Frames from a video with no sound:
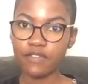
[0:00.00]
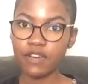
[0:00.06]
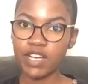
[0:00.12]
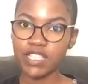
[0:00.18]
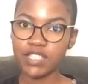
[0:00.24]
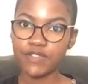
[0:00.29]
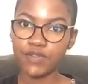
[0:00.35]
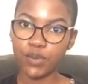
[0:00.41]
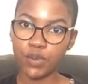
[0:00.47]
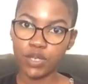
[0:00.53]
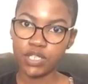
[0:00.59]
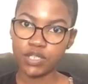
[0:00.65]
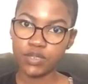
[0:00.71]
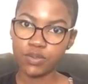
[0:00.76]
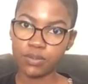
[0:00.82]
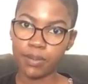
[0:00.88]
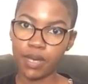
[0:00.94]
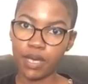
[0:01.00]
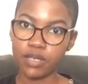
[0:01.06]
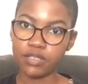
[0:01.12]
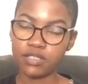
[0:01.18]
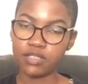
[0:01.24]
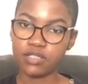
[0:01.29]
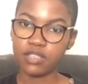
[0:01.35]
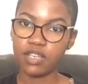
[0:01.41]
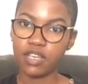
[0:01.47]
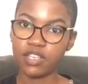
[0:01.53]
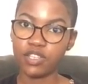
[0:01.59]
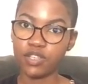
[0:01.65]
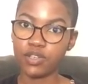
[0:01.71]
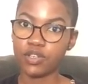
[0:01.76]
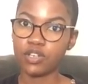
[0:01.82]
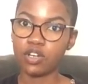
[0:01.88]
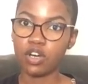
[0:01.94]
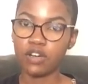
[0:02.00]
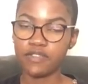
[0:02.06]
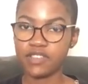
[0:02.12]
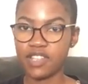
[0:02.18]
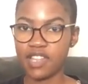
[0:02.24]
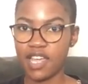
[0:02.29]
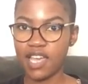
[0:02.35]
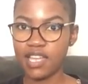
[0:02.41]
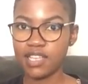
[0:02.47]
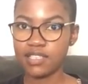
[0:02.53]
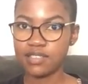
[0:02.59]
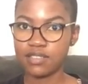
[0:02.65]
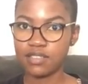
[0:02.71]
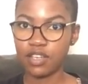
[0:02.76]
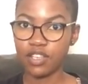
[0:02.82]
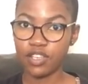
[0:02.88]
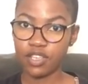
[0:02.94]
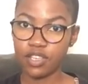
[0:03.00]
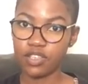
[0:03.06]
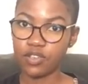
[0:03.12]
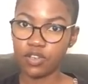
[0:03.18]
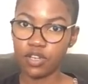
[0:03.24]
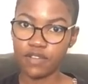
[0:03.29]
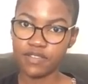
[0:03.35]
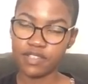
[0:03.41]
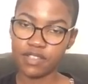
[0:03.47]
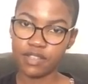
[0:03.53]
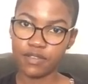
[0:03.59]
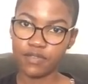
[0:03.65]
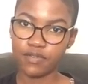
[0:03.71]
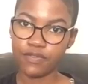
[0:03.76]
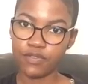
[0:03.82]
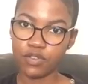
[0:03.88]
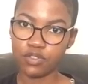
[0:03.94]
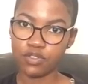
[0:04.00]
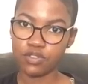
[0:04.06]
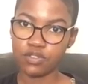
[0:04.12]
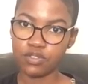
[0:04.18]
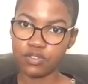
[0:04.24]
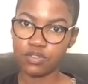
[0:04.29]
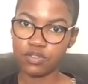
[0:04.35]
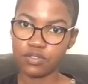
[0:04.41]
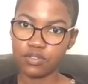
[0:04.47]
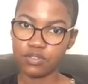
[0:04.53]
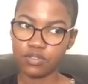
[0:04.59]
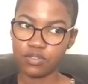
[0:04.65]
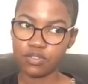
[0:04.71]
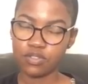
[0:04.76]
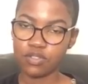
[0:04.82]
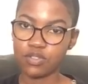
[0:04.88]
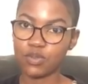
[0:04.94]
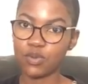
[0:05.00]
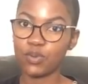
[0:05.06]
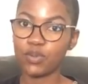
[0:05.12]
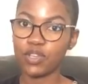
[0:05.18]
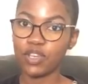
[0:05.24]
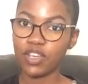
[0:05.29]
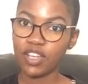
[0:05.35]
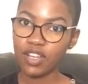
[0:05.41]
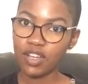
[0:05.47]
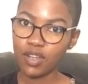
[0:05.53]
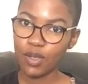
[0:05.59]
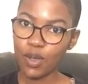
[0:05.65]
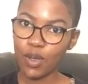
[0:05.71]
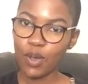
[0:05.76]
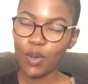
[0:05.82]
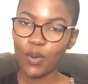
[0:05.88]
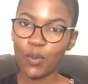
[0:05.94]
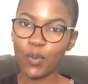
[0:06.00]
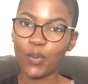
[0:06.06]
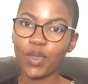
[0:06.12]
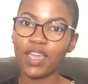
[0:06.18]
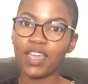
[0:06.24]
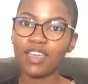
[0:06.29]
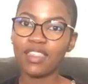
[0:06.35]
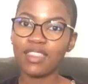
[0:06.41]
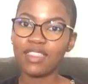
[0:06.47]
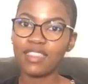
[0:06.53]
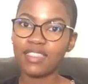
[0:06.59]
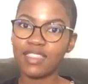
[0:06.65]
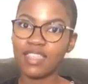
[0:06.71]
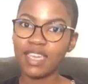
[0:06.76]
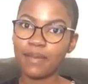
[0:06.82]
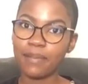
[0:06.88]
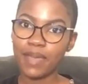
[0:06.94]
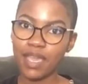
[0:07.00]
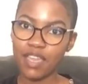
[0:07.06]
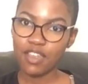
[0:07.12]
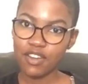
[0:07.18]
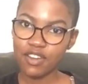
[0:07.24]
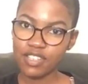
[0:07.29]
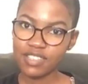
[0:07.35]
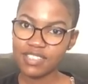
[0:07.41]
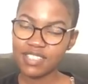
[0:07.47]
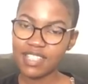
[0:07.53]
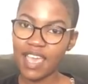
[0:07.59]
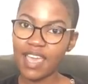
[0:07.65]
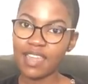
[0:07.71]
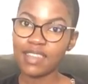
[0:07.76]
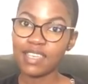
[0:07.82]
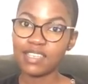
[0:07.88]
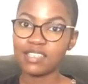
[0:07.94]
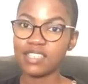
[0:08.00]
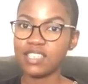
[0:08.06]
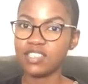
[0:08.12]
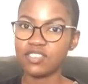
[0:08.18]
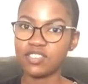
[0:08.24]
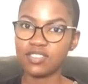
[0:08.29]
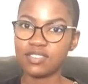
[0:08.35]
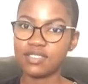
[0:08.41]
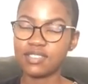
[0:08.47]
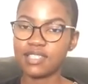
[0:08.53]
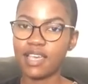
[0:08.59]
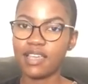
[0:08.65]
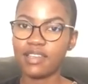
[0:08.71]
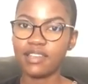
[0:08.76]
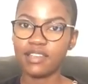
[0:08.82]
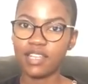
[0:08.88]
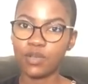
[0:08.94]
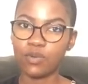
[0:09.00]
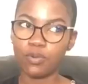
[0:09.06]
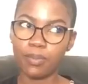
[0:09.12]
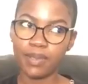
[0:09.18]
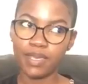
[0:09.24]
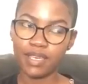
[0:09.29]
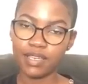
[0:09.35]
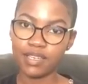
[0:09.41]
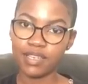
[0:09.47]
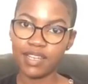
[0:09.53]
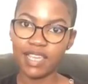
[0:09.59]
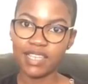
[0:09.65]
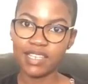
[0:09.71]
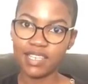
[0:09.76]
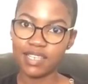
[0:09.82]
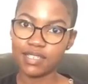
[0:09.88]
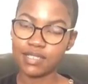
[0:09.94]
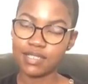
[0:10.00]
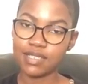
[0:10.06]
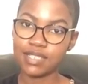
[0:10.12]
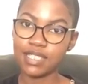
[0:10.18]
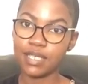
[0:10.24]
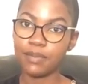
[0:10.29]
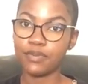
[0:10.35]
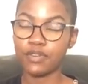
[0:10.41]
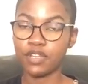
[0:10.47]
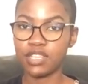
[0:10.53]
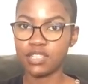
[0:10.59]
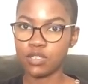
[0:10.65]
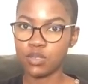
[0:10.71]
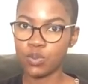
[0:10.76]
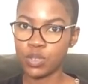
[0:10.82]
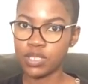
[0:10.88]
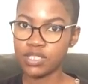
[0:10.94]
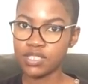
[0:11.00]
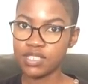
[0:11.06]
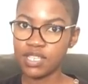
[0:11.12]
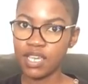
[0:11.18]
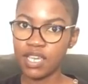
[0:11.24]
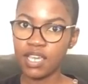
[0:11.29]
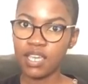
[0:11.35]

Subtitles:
fast forward to about a year after their first school year, where their parents and their teachers decided it would be a good idea to separate the twins.